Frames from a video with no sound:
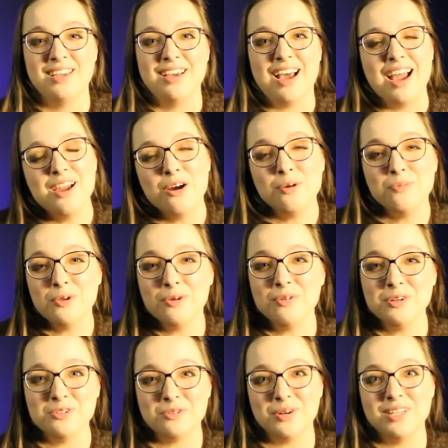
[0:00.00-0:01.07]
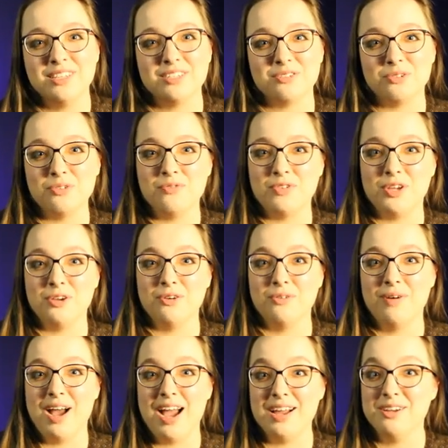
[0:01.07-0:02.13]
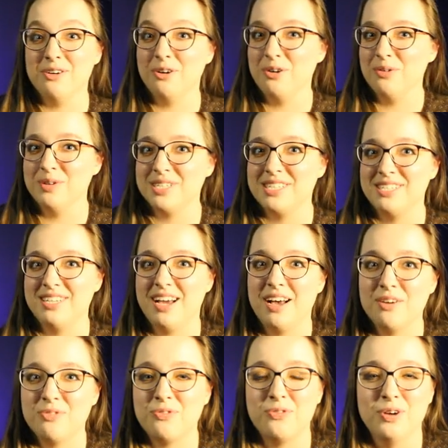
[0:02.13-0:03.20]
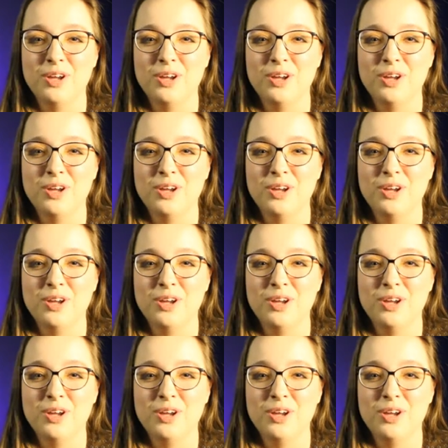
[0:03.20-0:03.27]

I hope you enjoyed this review. I know it was tough.